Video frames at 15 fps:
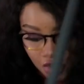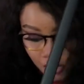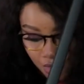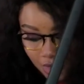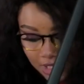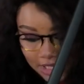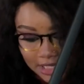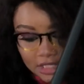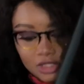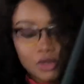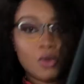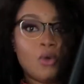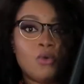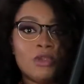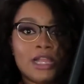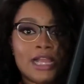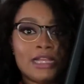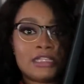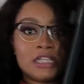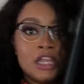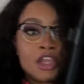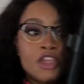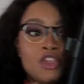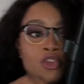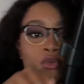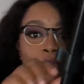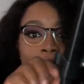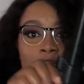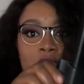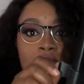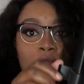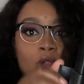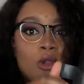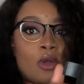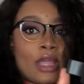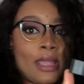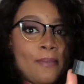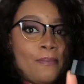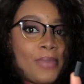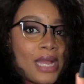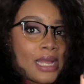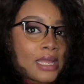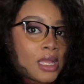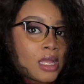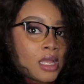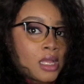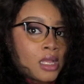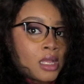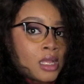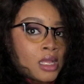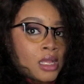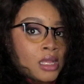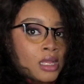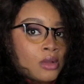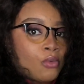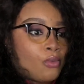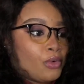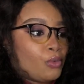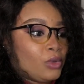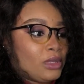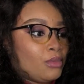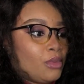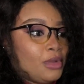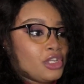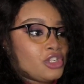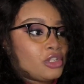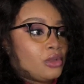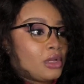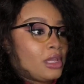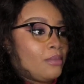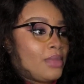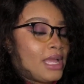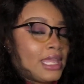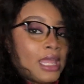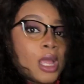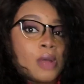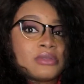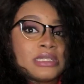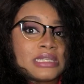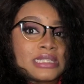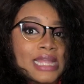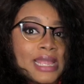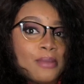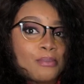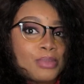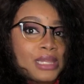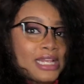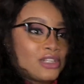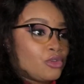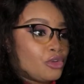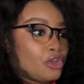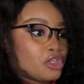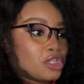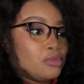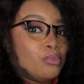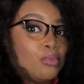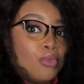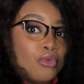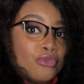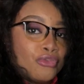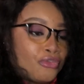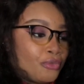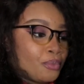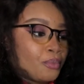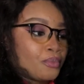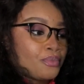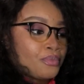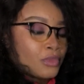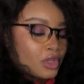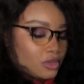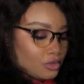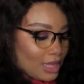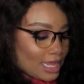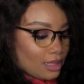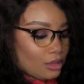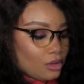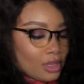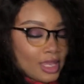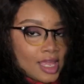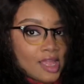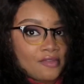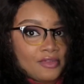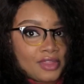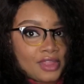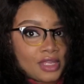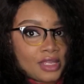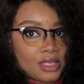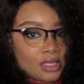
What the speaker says: you release the old legs, you have to lock it back. Well, the moment you lock it back, it helps it stay in place so it doesn't move. So I lock everything.